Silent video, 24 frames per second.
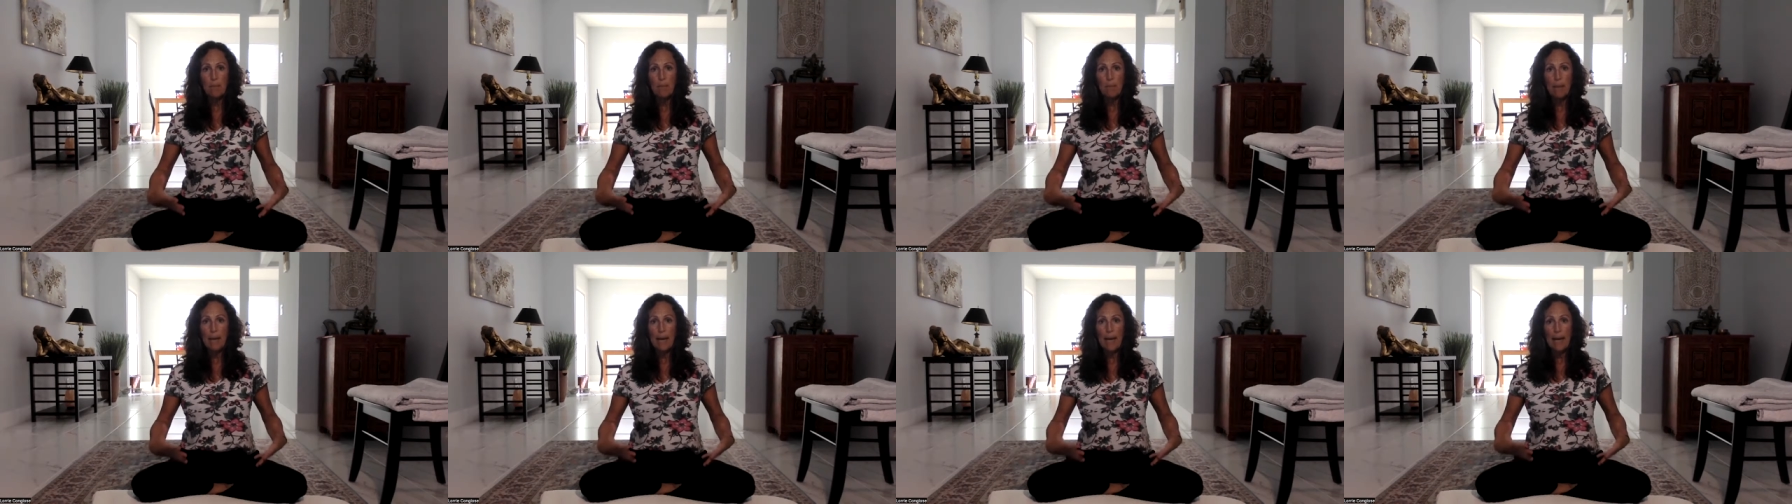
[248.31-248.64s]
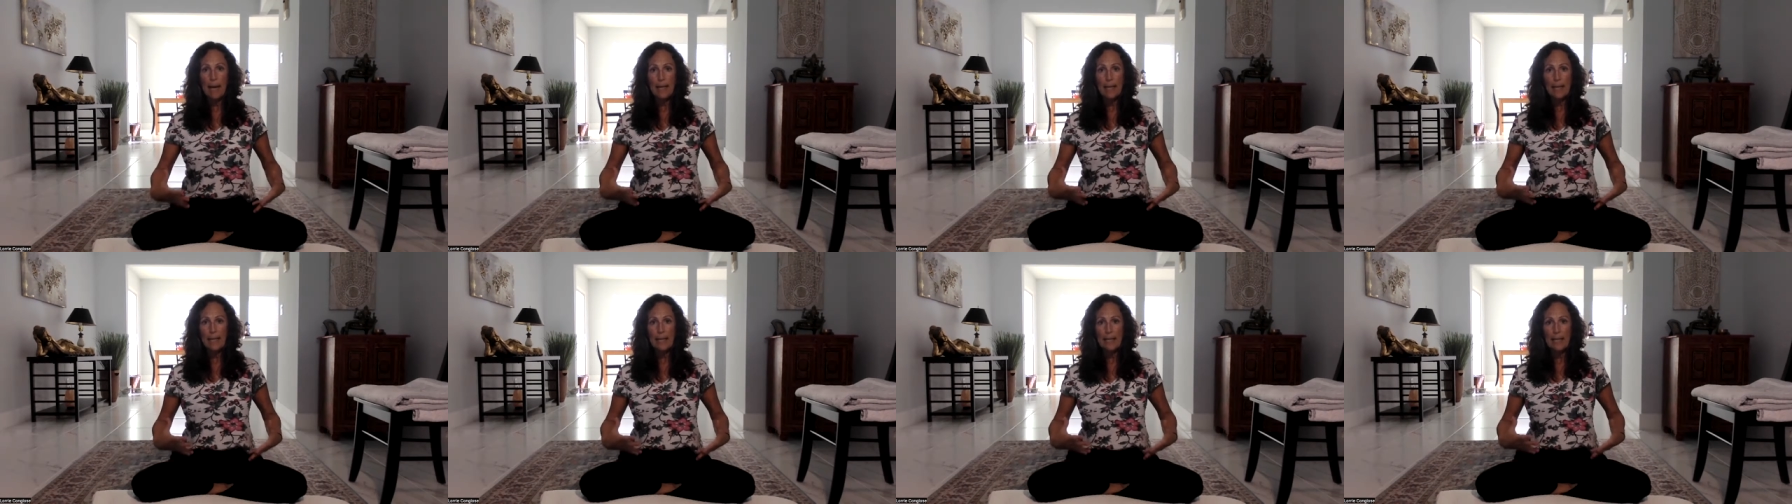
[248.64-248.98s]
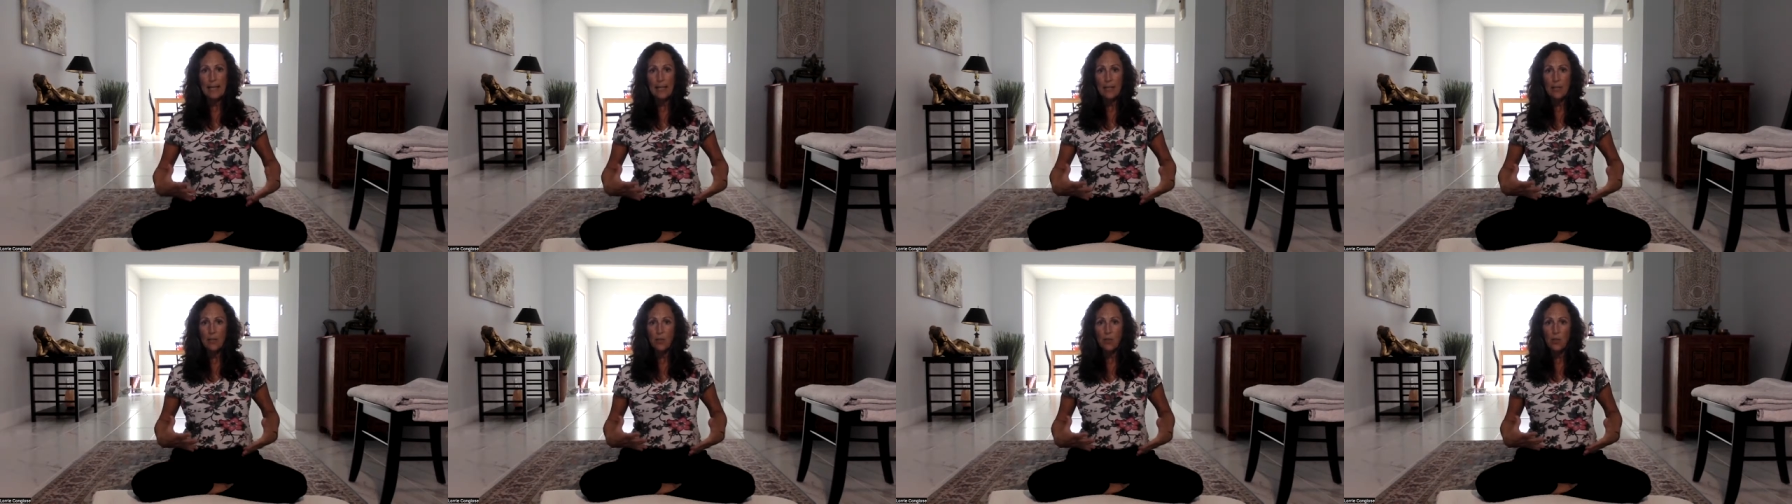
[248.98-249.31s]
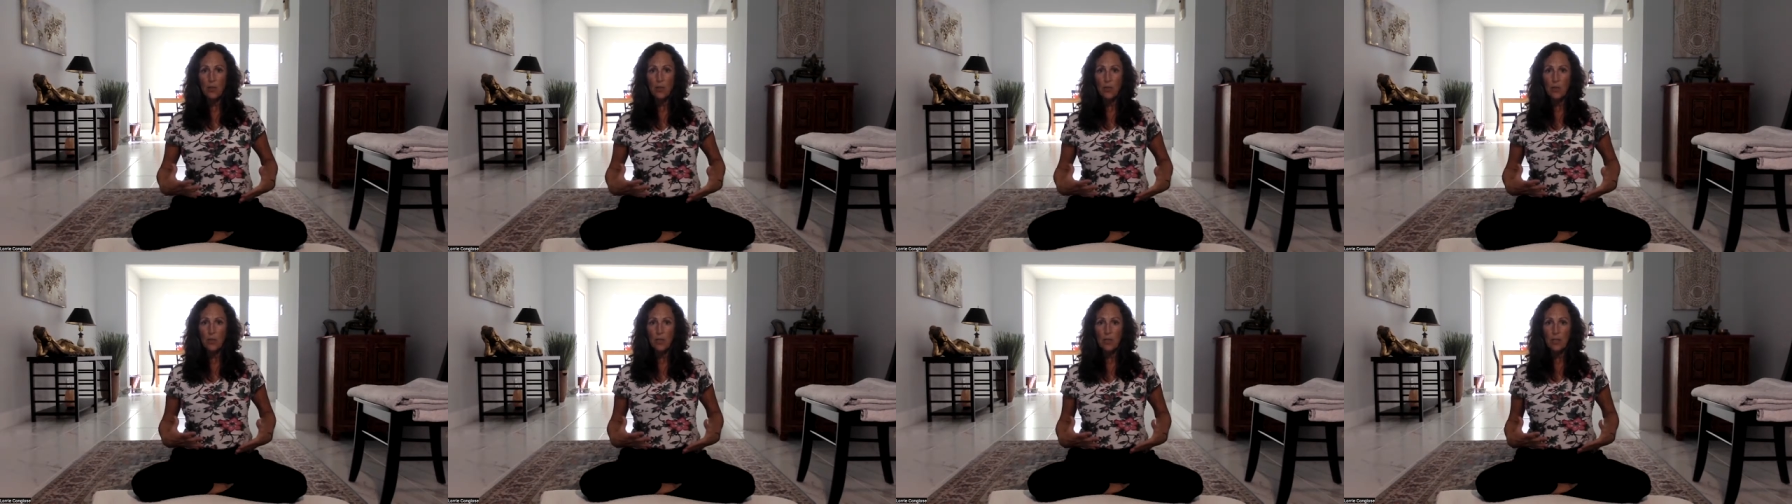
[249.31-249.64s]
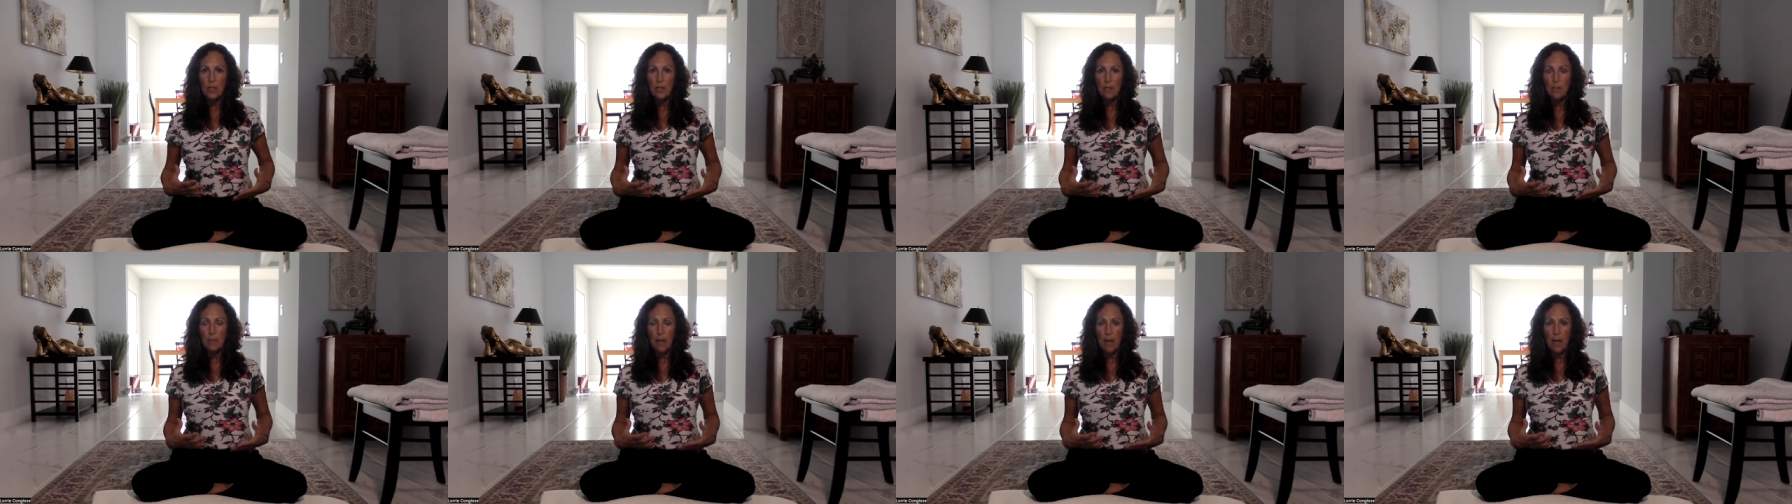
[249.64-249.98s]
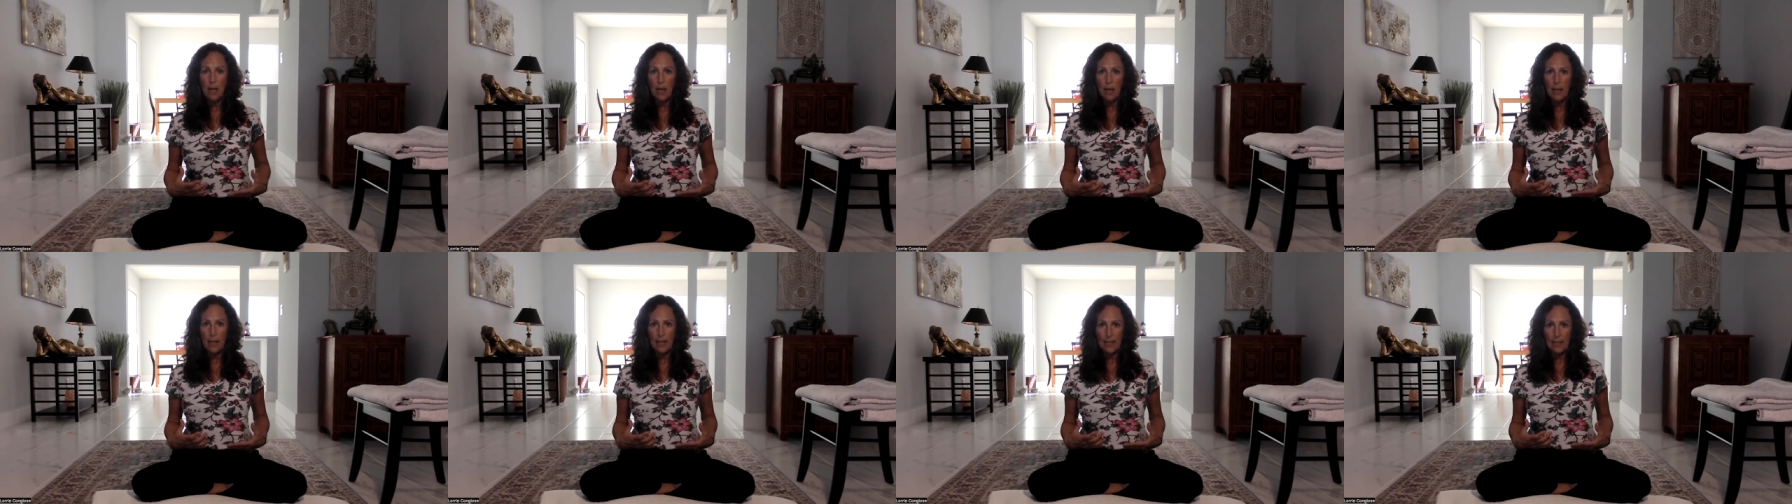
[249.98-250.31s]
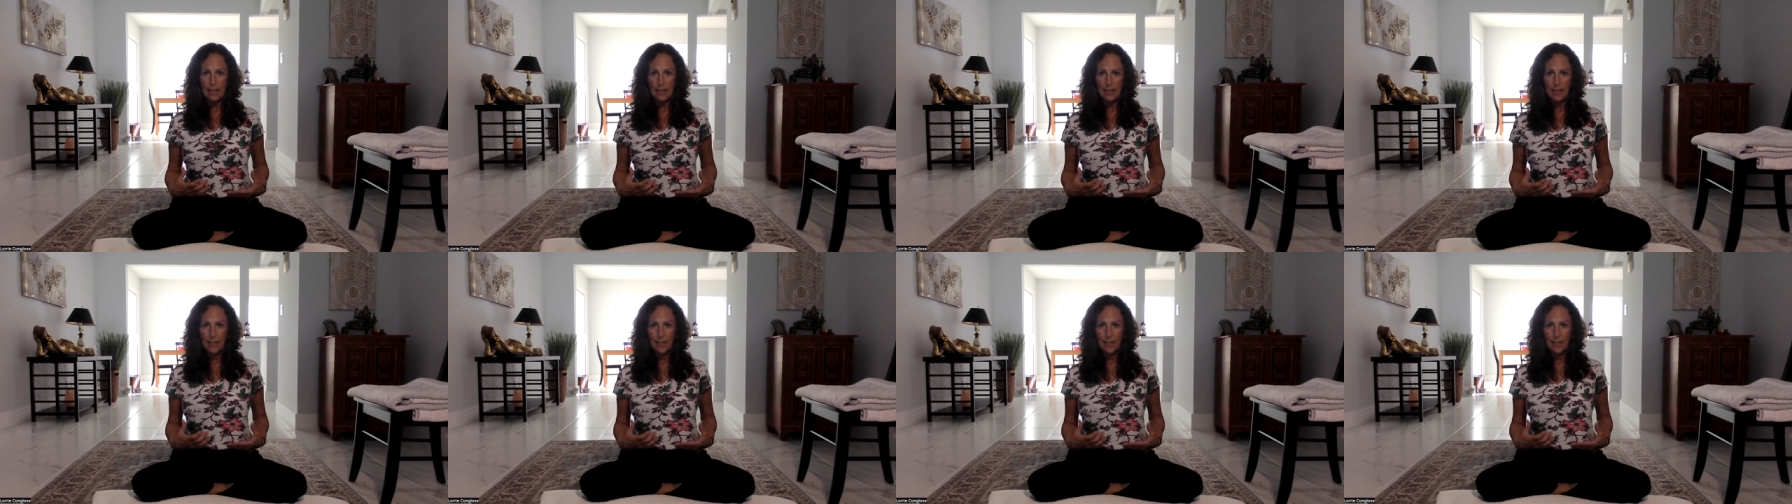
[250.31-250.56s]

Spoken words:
back into the spine